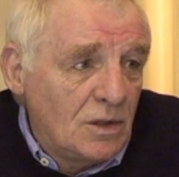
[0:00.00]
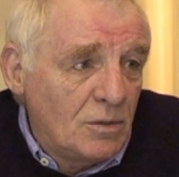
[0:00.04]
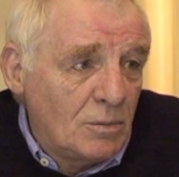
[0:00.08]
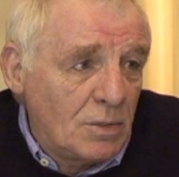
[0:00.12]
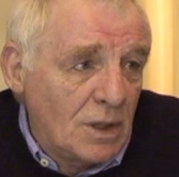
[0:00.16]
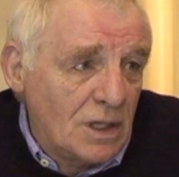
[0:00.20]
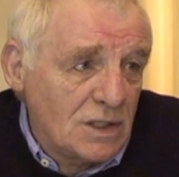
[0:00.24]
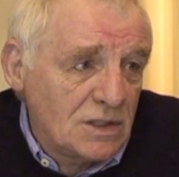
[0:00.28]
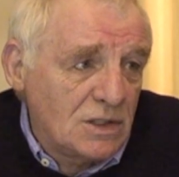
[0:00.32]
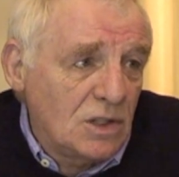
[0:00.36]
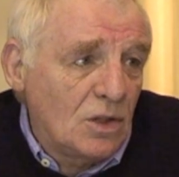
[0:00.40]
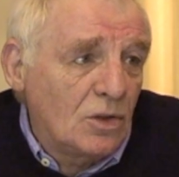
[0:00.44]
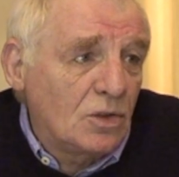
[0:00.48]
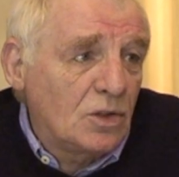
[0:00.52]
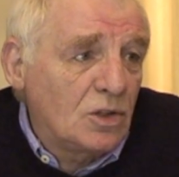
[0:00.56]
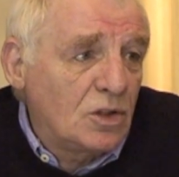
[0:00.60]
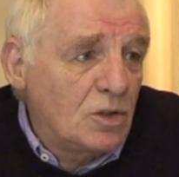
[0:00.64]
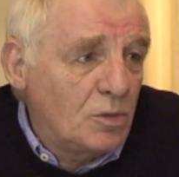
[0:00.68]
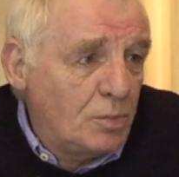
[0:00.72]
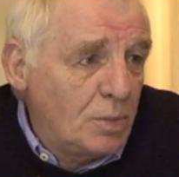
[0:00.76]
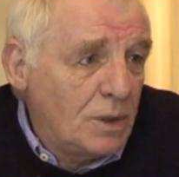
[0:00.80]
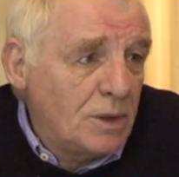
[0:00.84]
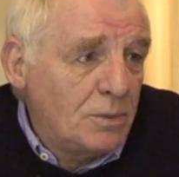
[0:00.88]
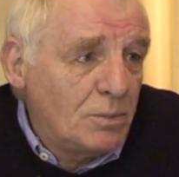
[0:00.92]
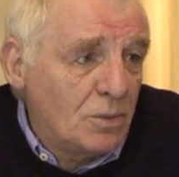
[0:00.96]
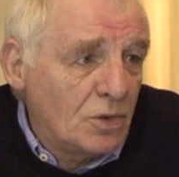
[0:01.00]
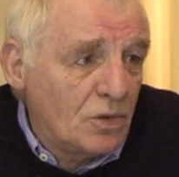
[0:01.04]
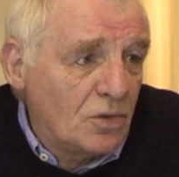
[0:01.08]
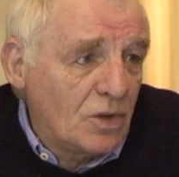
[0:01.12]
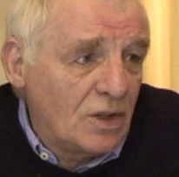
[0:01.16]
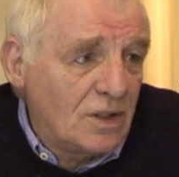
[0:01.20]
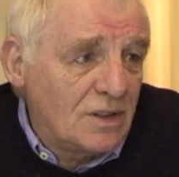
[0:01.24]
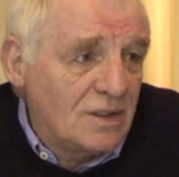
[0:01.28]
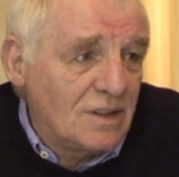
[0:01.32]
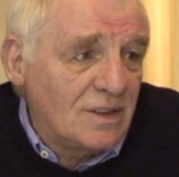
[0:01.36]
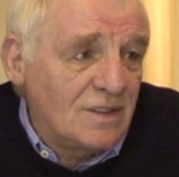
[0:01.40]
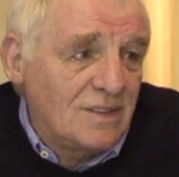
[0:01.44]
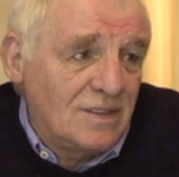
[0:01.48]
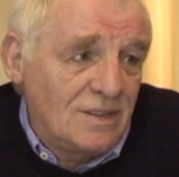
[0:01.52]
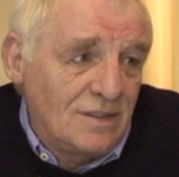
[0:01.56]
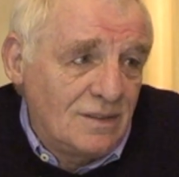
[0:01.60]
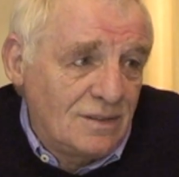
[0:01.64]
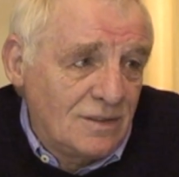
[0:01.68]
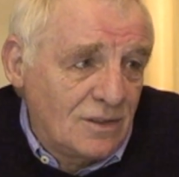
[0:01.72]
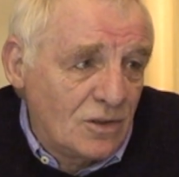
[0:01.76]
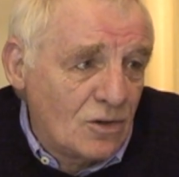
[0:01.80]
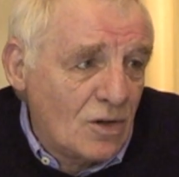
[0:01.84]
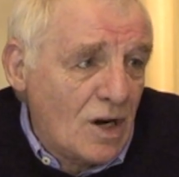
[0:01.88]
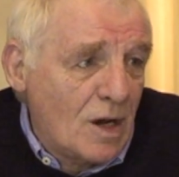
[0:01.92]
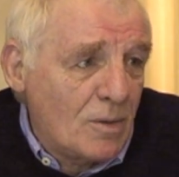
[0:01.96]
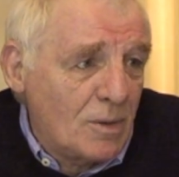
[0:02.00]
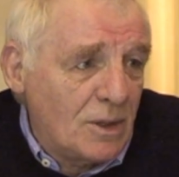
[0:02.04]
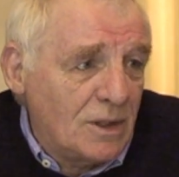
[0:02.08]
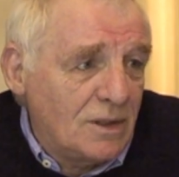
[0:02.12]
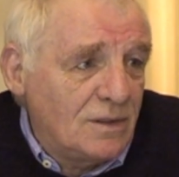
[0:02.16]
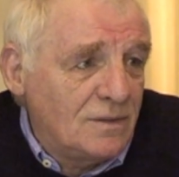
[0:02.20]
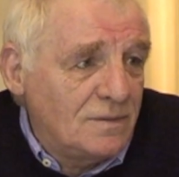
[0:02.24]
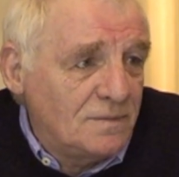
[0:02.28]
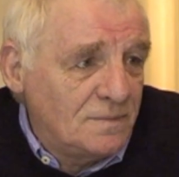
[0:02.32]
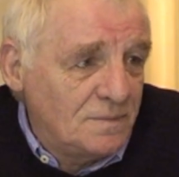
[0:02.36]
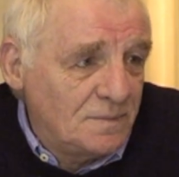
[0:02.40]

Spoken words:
Barcelona to beat Madrid, grab it.